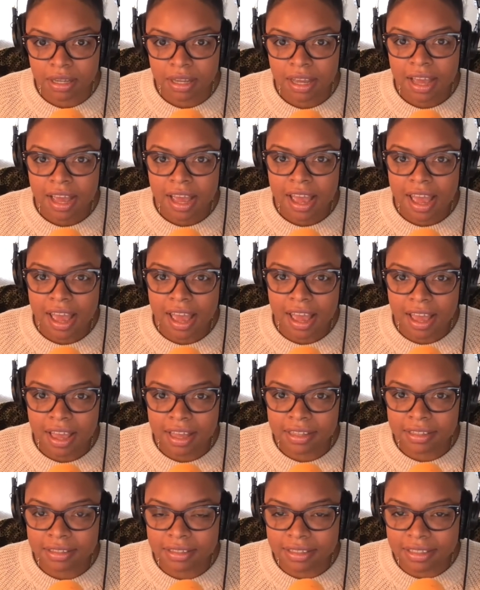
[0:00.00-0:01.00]
Yeah.
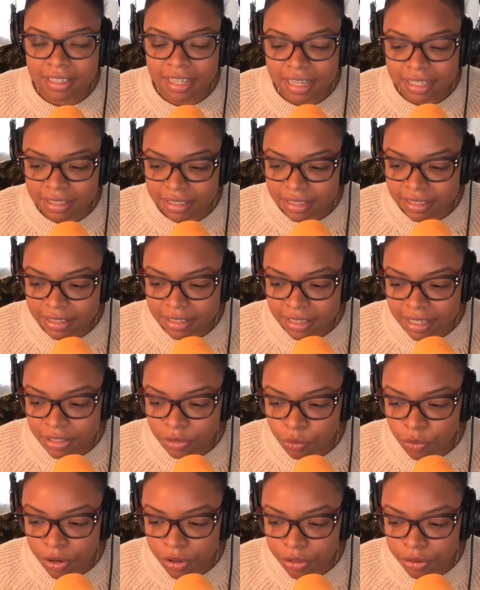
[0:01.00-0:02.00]
And it's
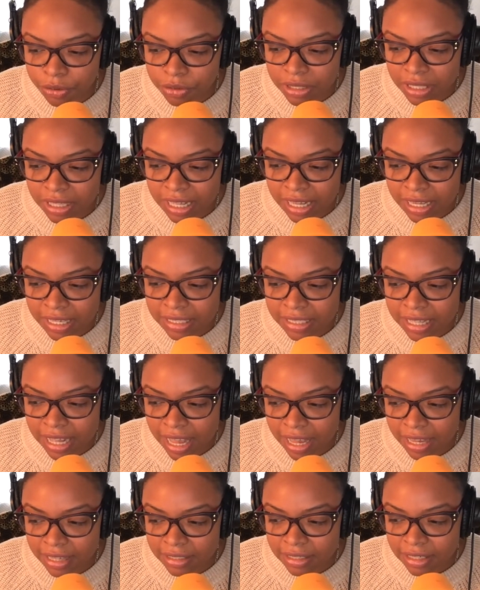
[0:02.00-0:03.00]
one of those things
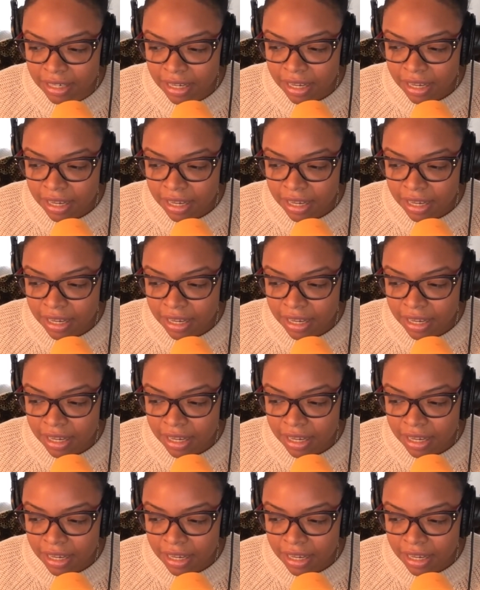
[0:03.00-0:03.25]
that,